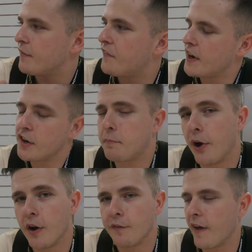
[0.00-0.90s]
Fitness
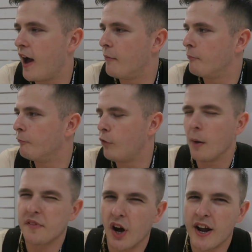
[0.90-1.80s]
booth. Um,
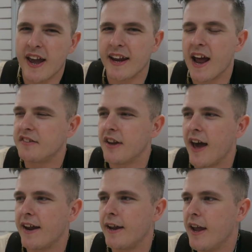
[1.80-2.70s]
Rob's not here yet
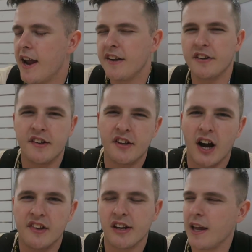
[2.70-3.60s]
today. He just
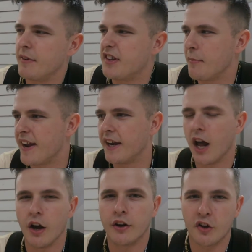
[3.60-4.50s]
decided to leave it to me, you
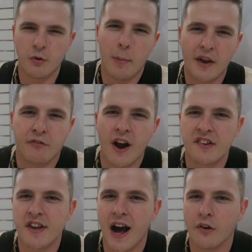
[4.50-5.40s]
know, because we're best
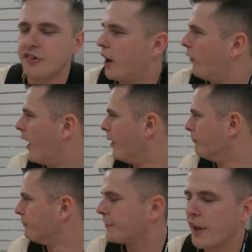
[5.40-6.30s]
friends now, so uh,
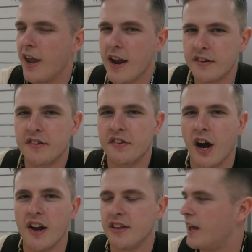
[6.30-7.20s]
just
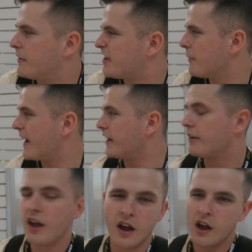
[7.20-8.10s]
decided to leave it to me.
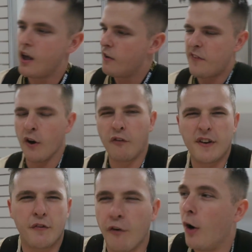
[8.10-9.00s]
Feel
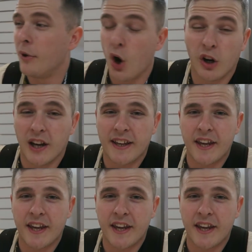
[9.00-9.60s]
free to form an orderly